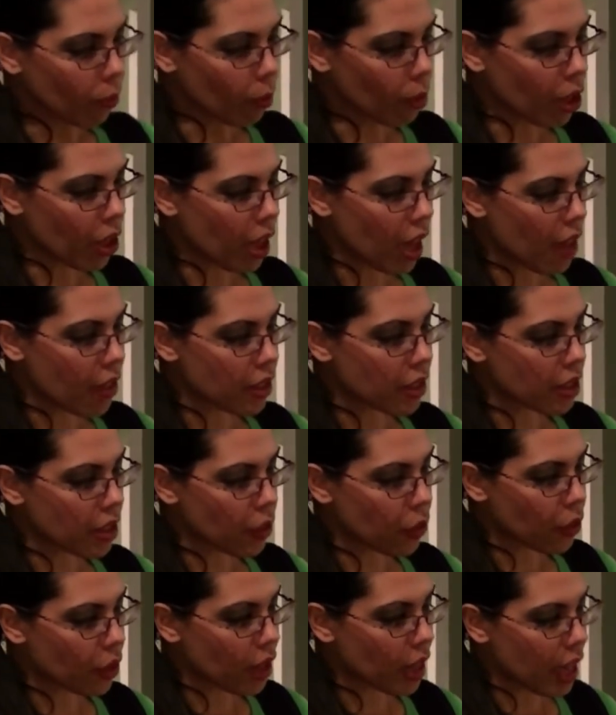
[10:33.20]
you got the
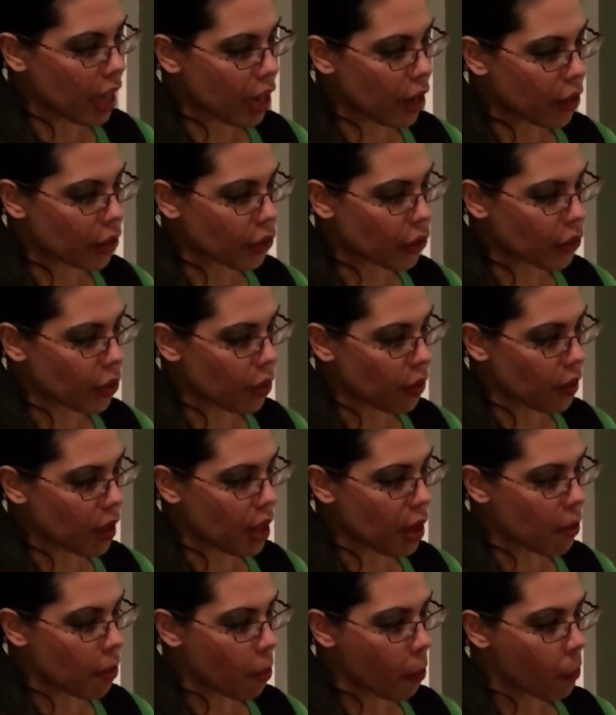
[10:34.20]
different layers of
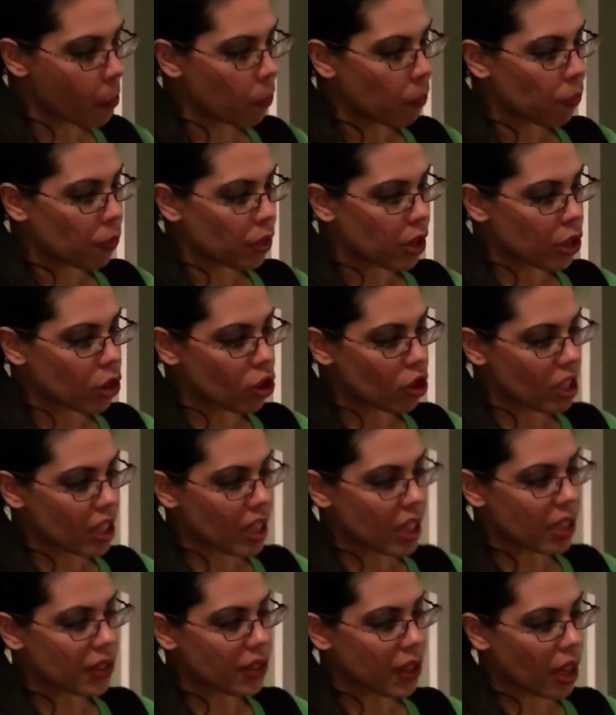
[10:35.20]
it. The
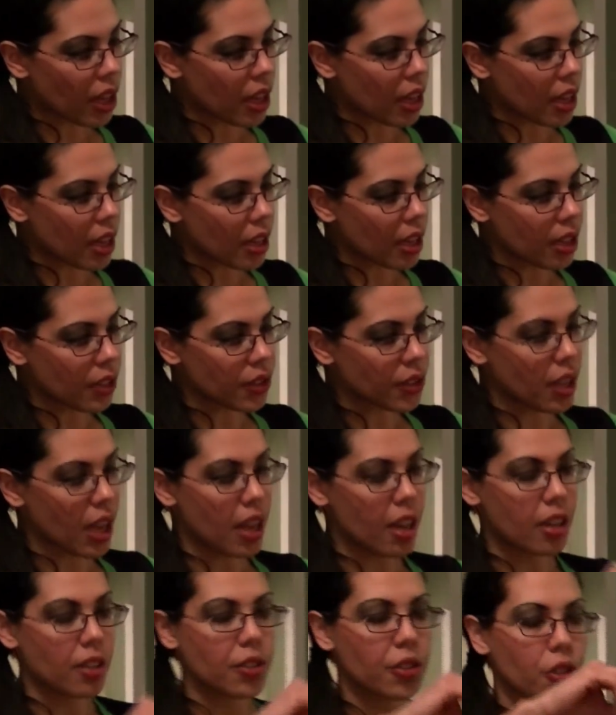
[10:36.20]
cheese on it is
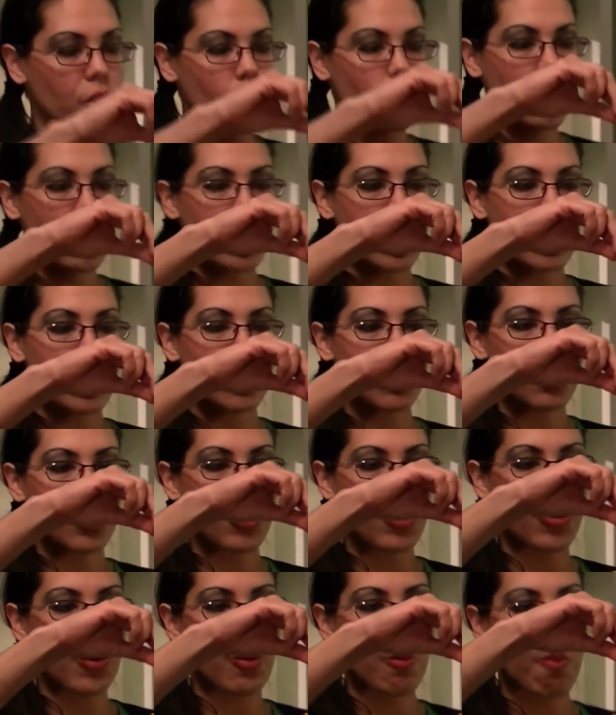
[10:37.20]
kind of stringy
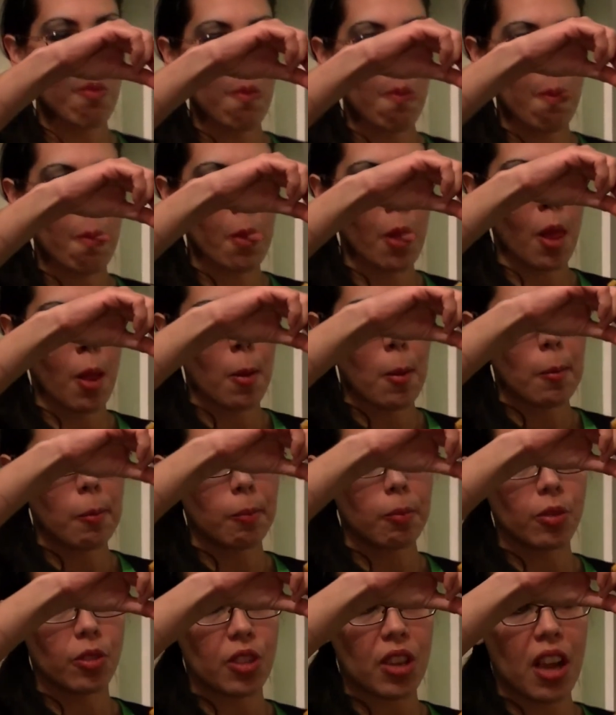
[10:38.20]
too.
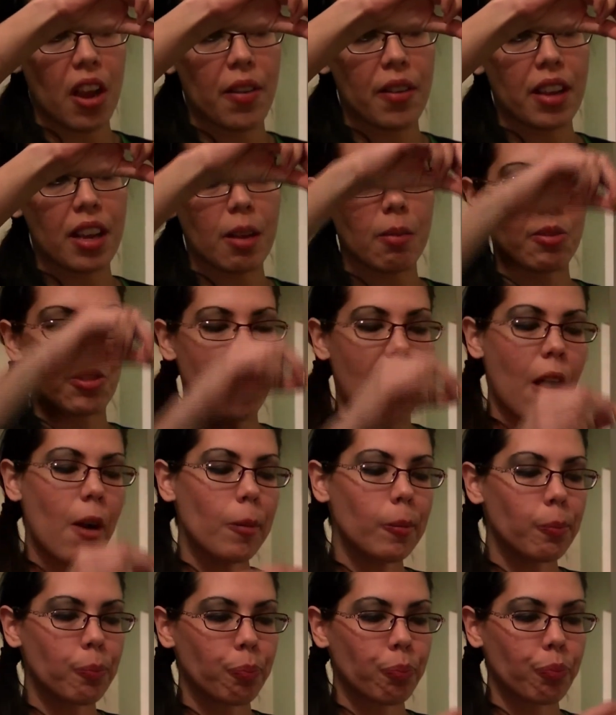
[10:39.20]
See how it comes out?